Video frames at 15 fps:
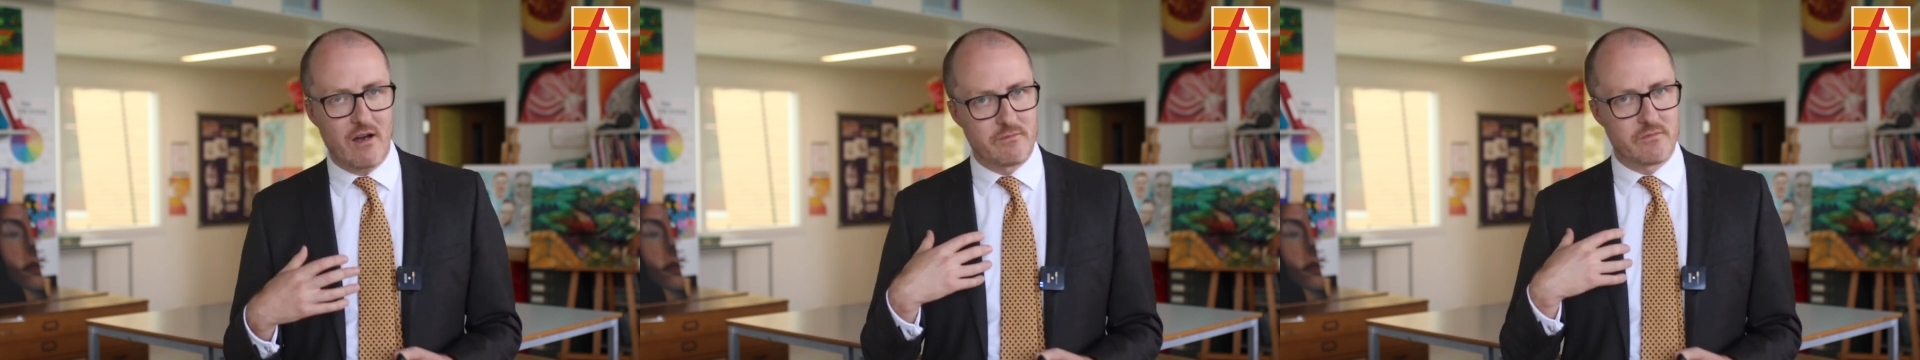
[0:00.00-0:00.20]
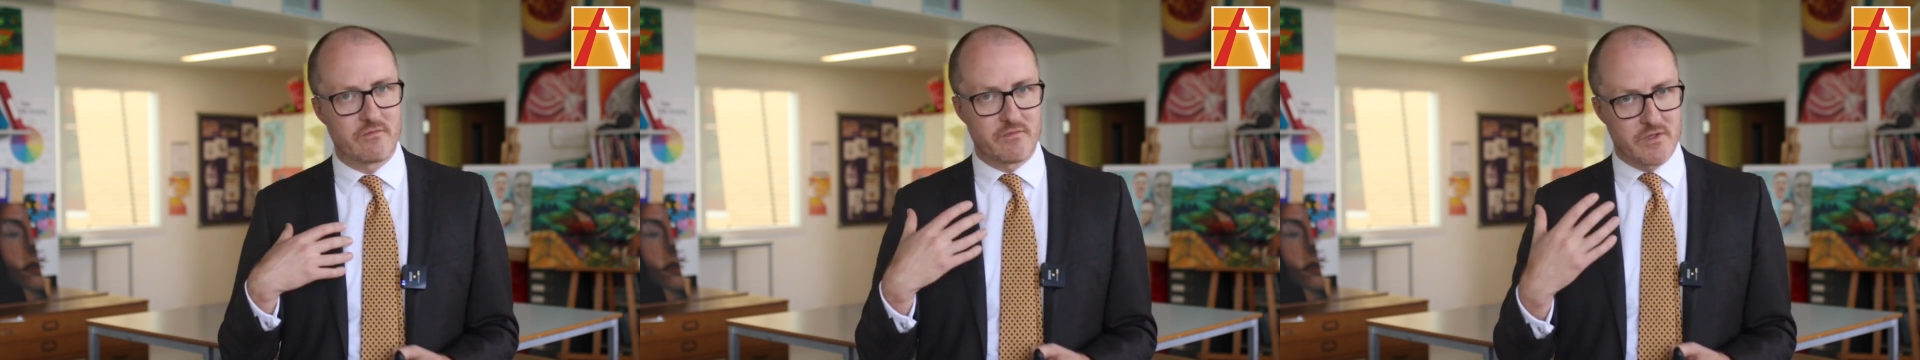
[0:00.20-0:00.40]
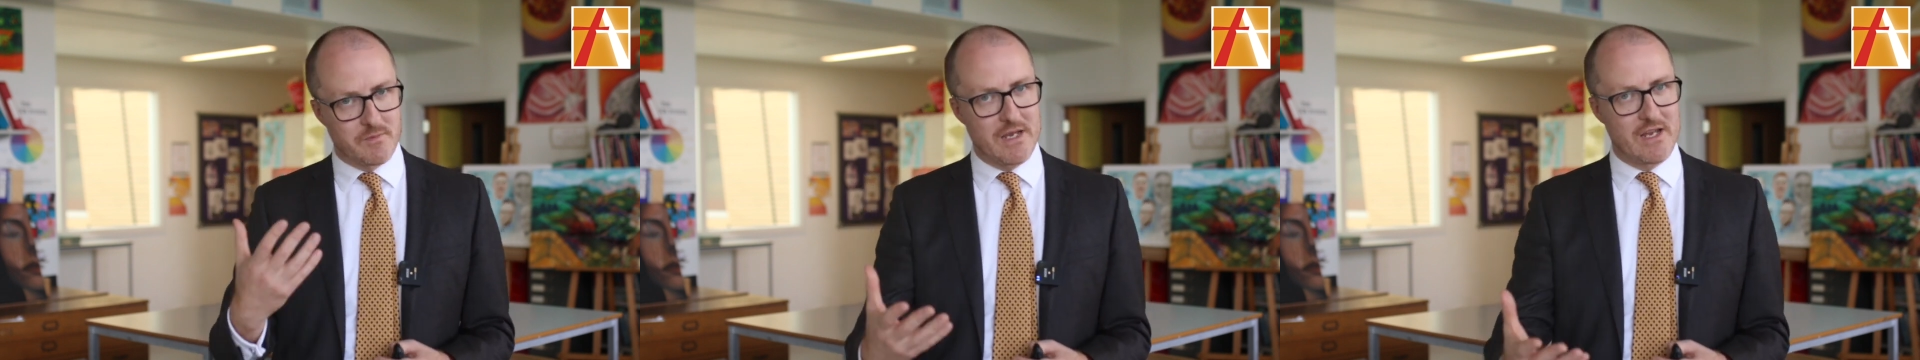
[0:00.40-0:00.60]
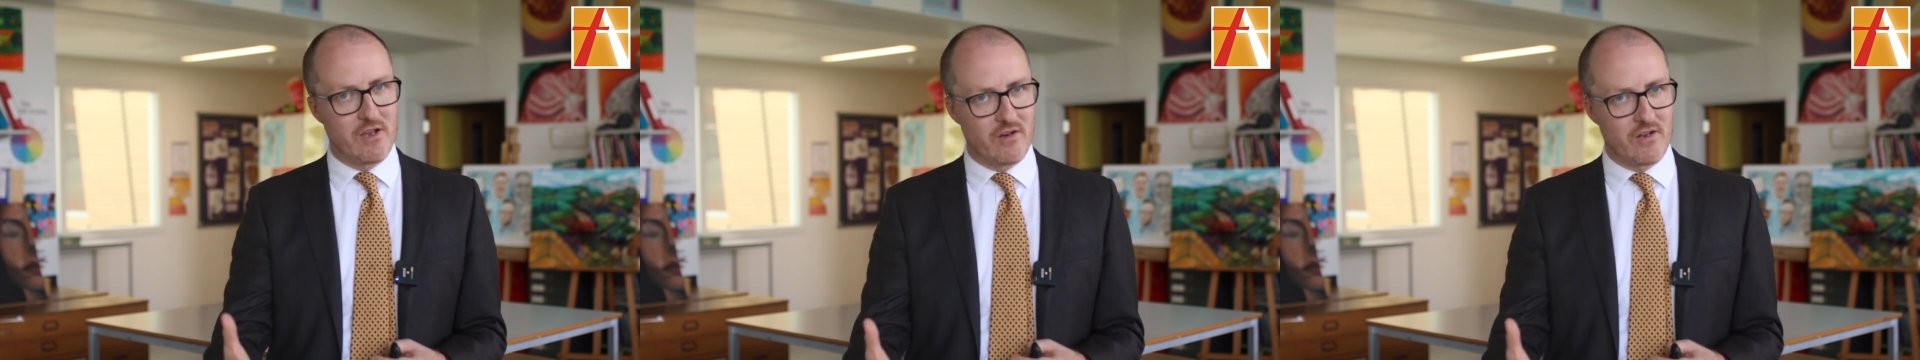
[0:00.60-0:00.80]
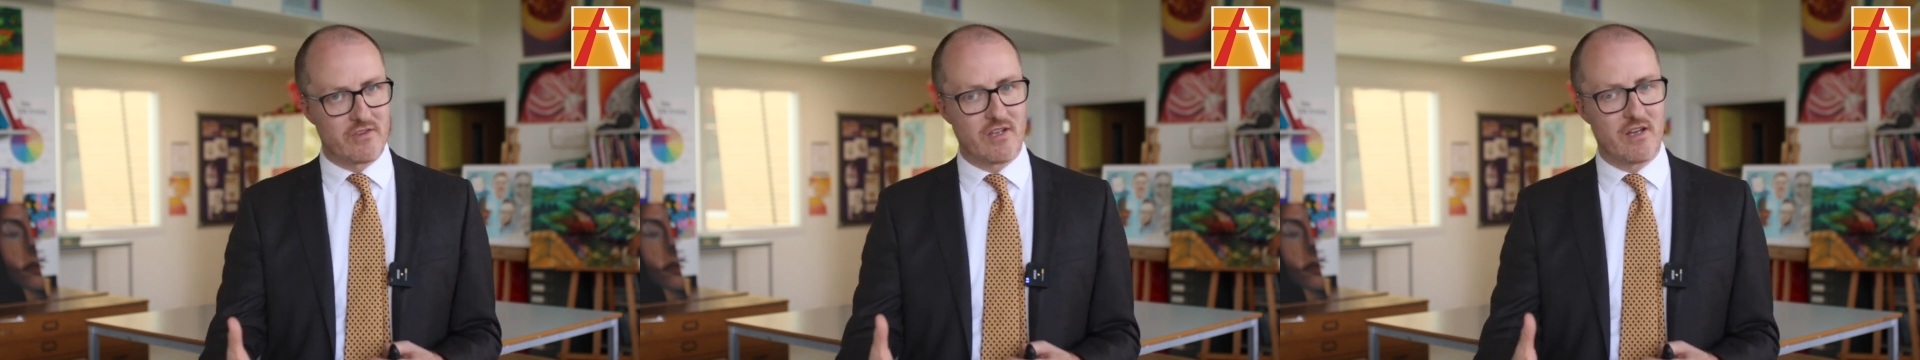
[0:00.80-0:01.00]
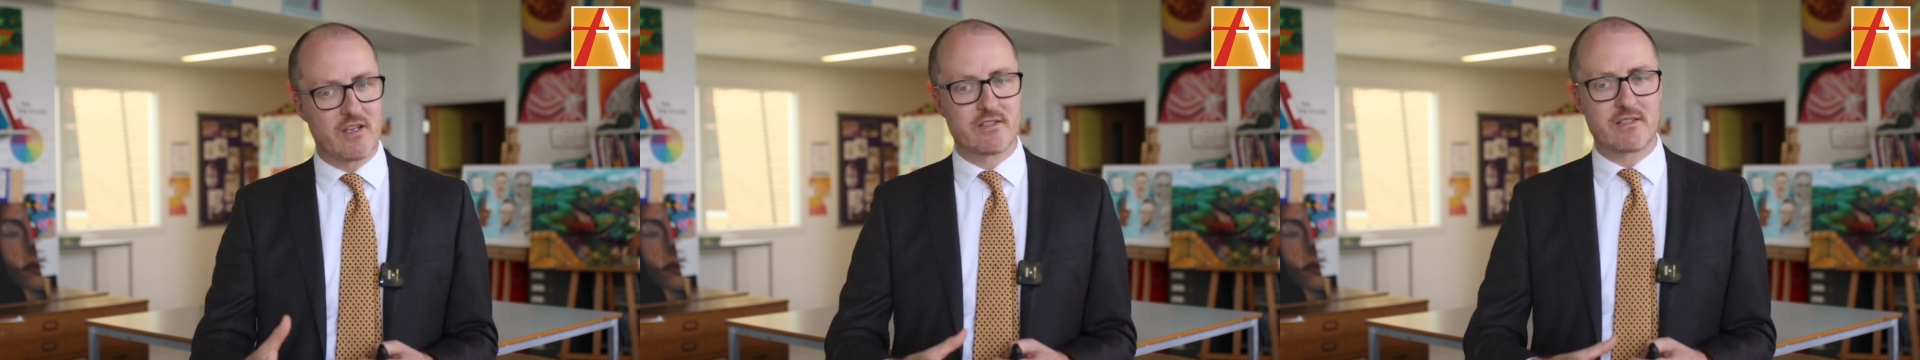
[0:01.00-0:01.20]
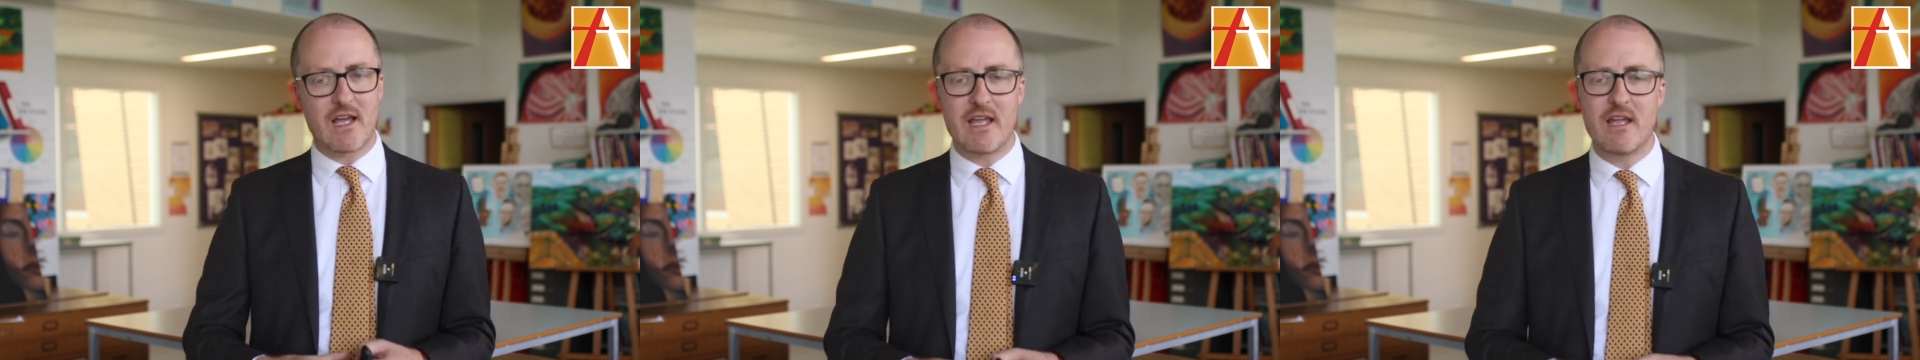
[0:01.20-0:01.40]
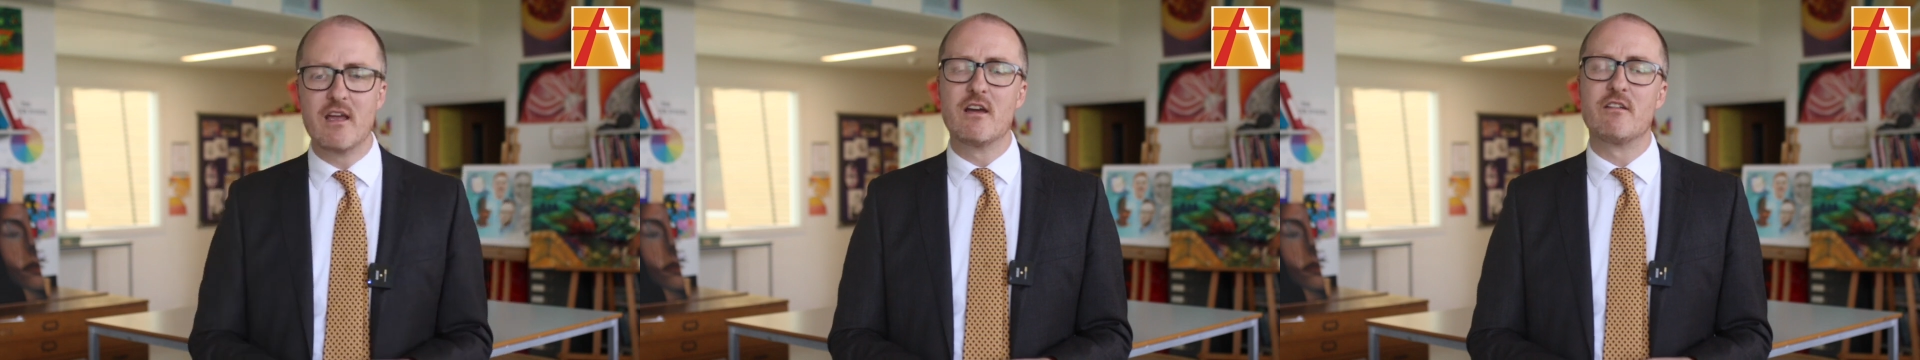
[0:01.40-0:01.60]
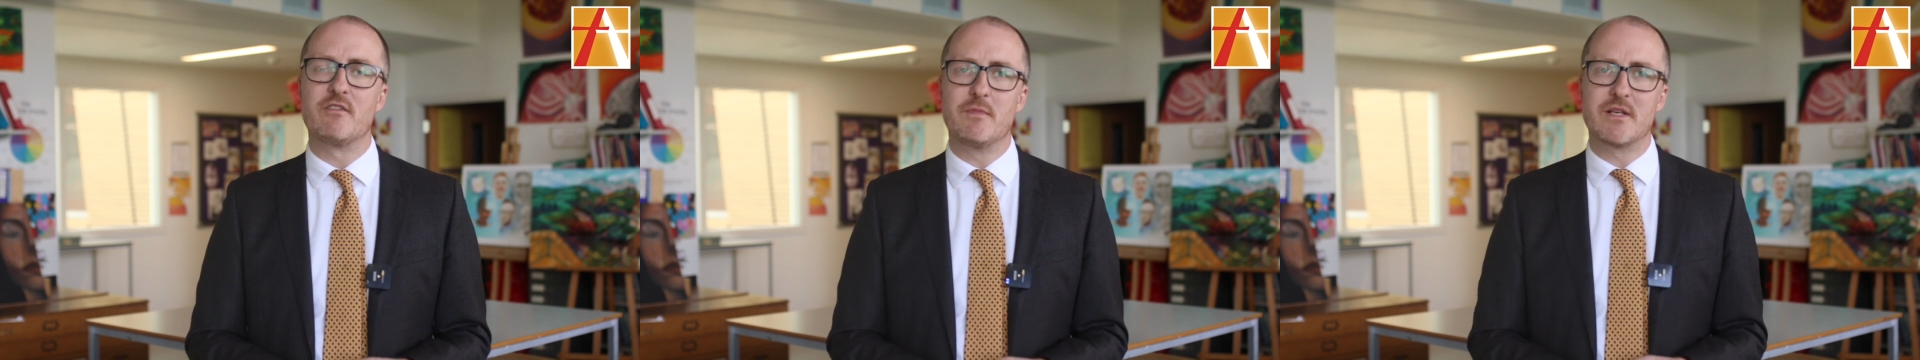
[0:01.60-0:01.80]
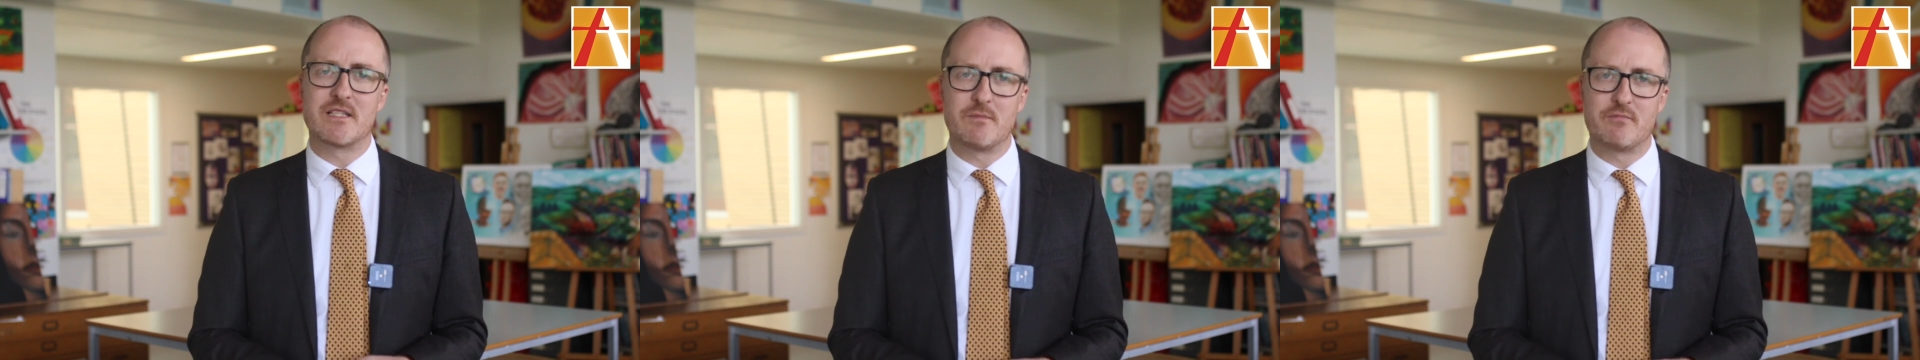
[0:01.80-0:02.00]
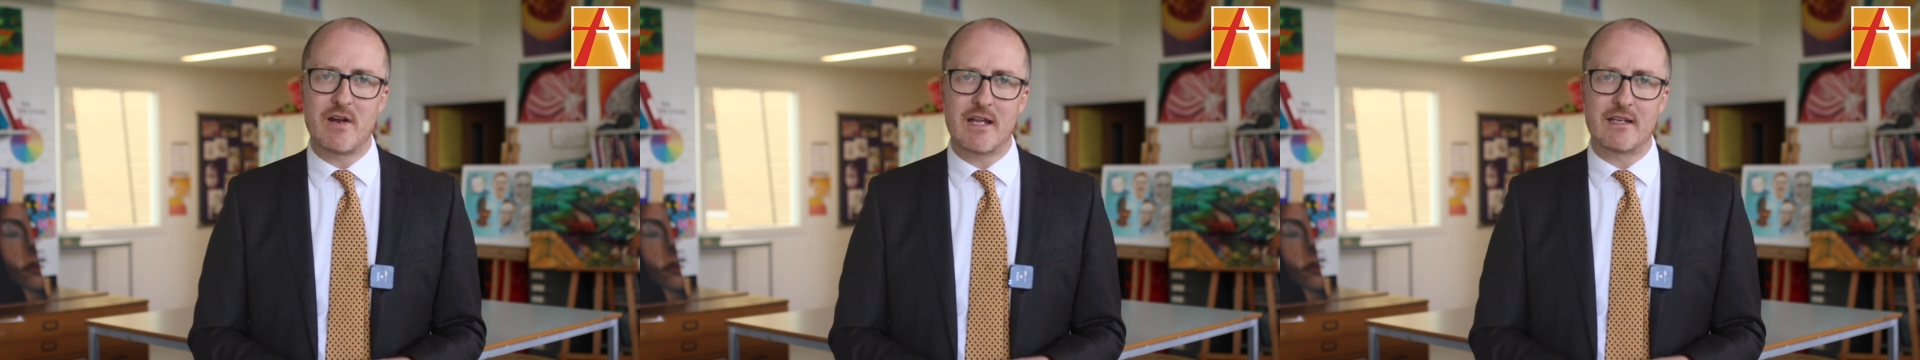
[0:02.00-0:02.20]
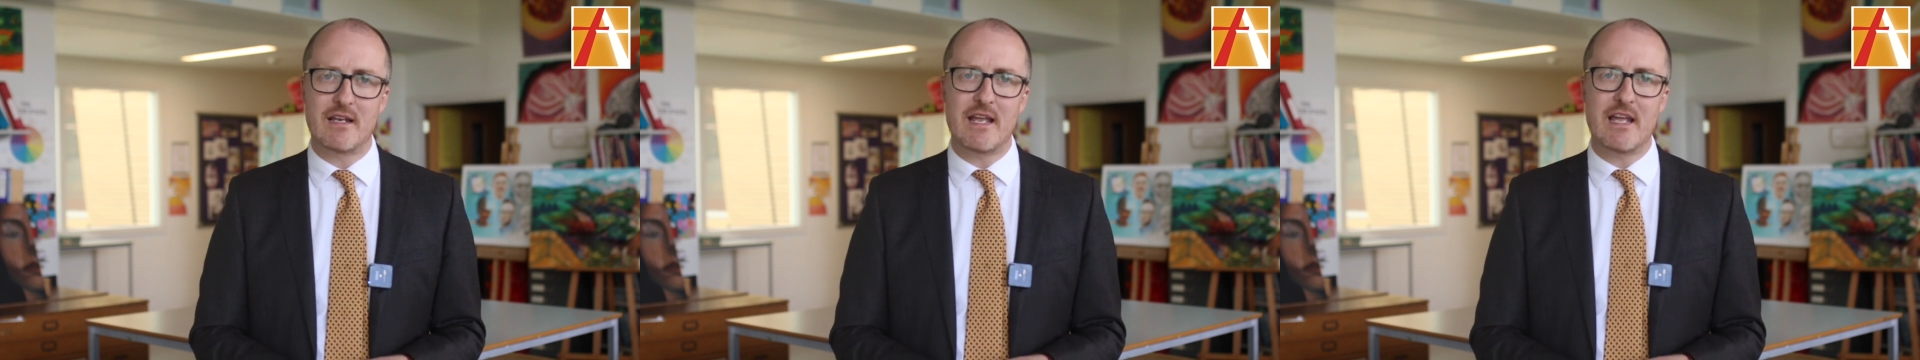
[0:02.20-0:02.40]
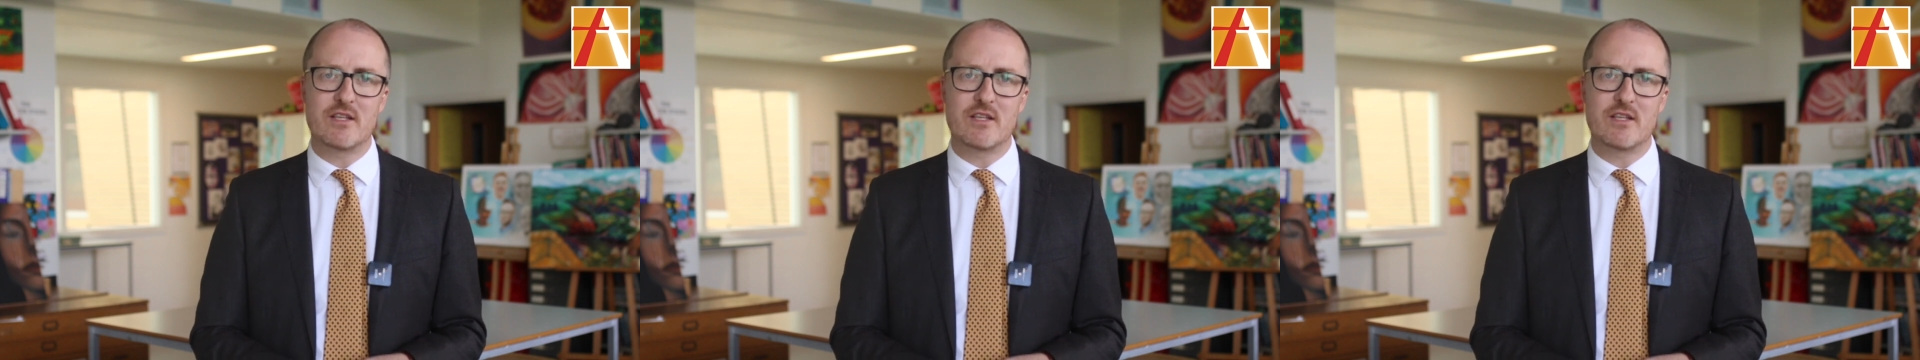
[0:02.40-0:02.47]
I'm speaking on a Thursday from Mr. Bradley.